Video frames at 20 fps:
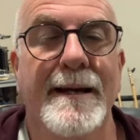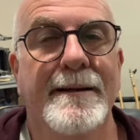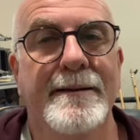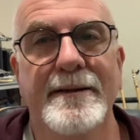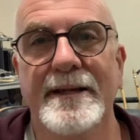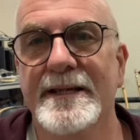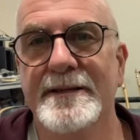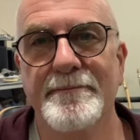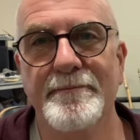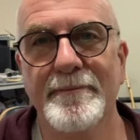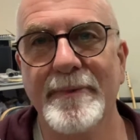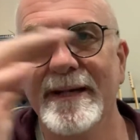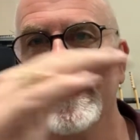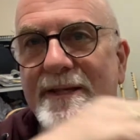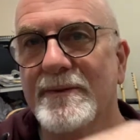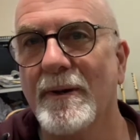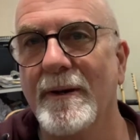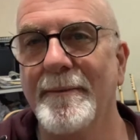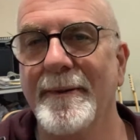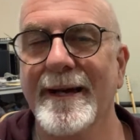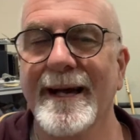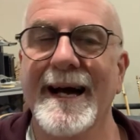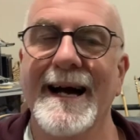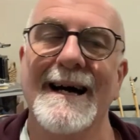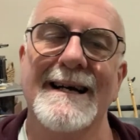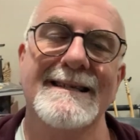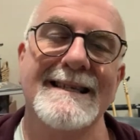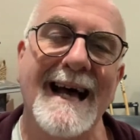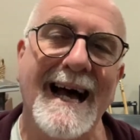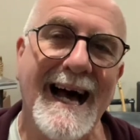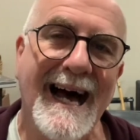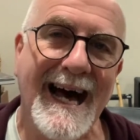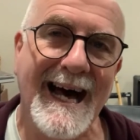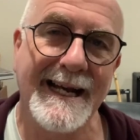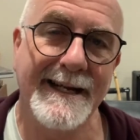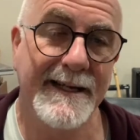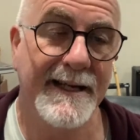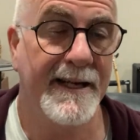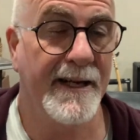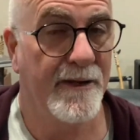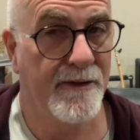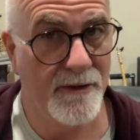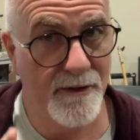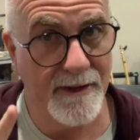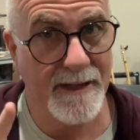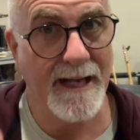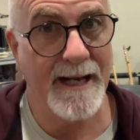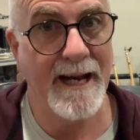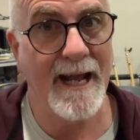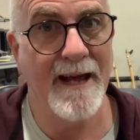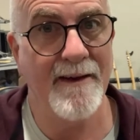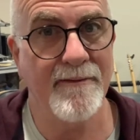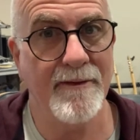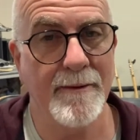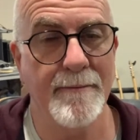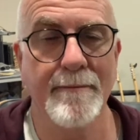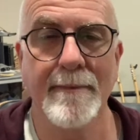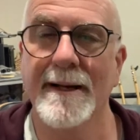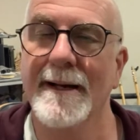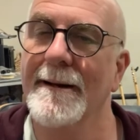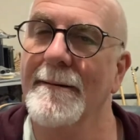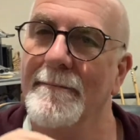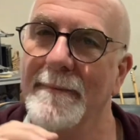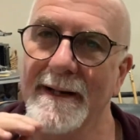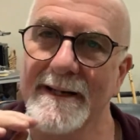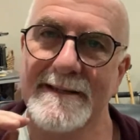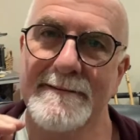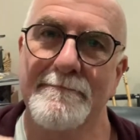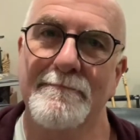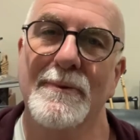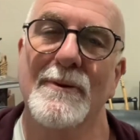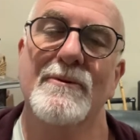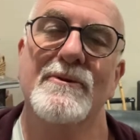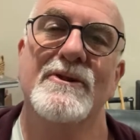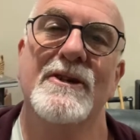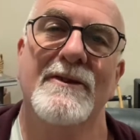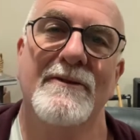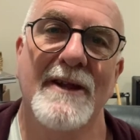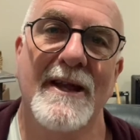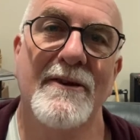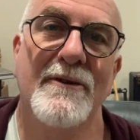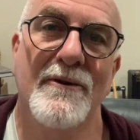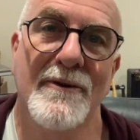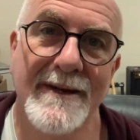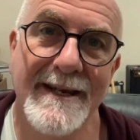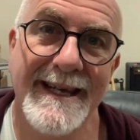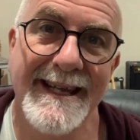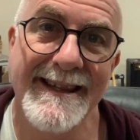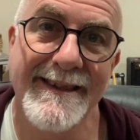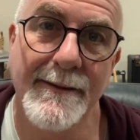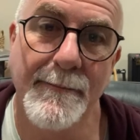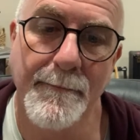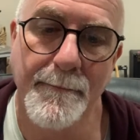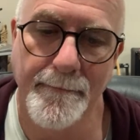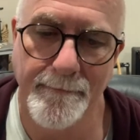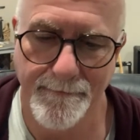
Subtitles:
These big sweeping arcs aren't needed. You can have them, but it's bullshit that you need them.